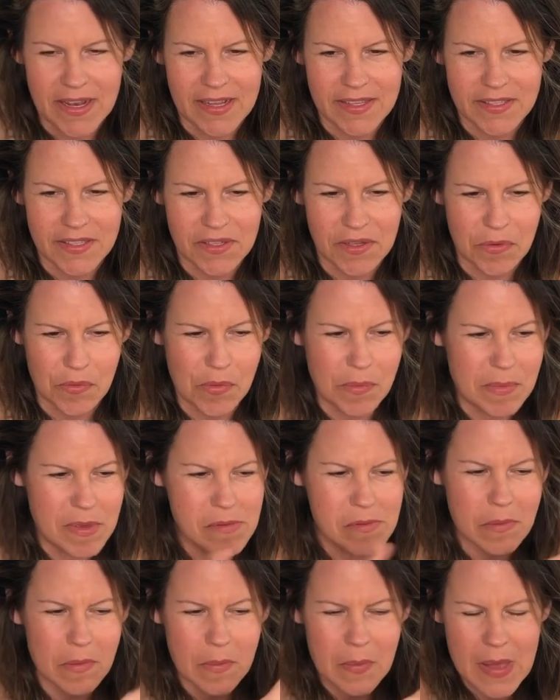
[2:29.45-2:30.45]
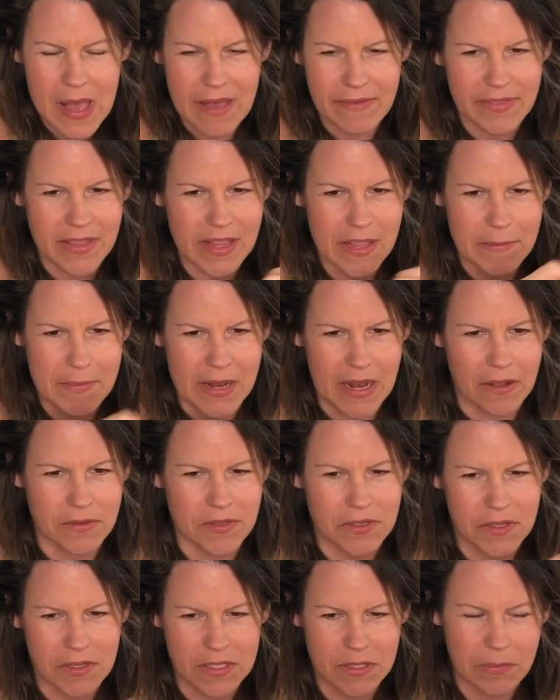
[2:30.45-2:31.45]
and so when people have the lemon out and
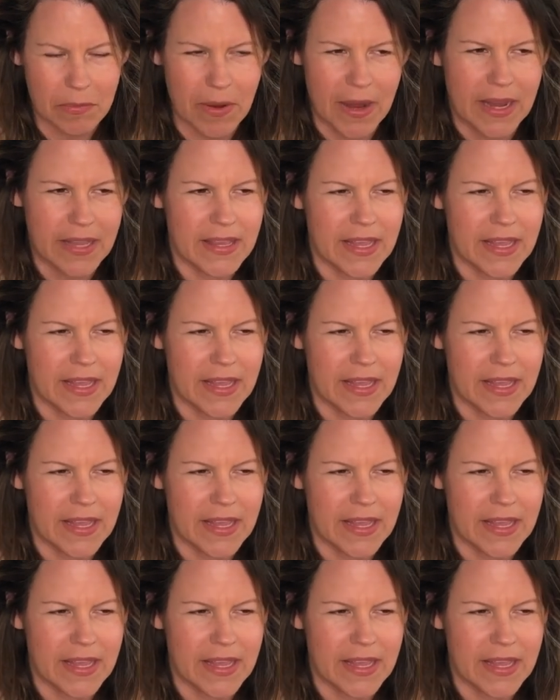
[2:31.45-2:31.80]
start spraying,